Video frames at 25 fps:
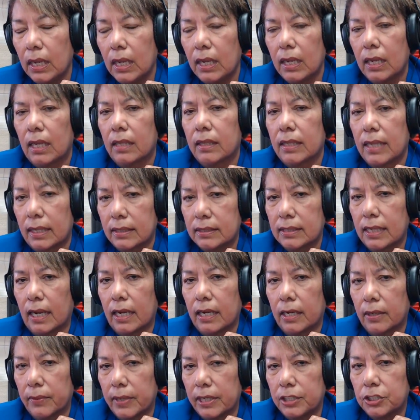and that's
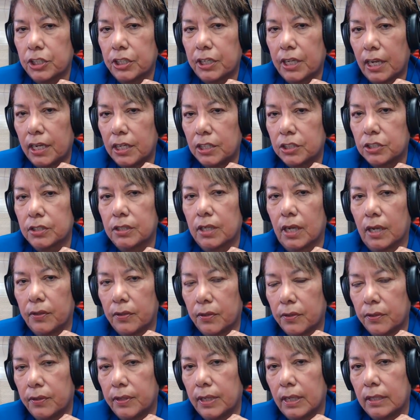higher education
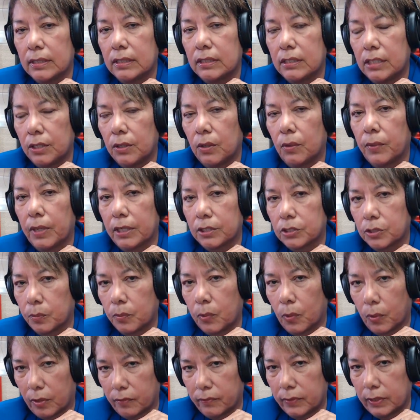other than COS or
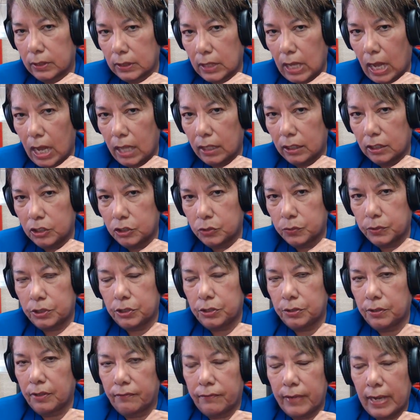Porterville College, which
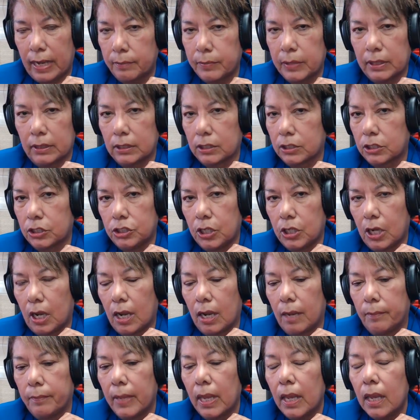do a fabulous
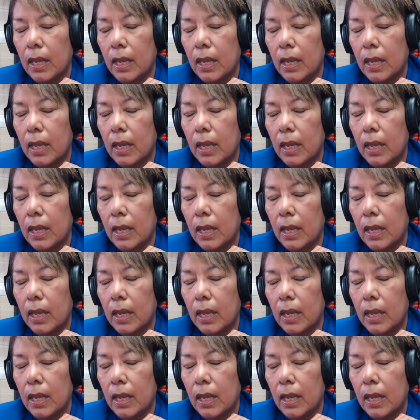job.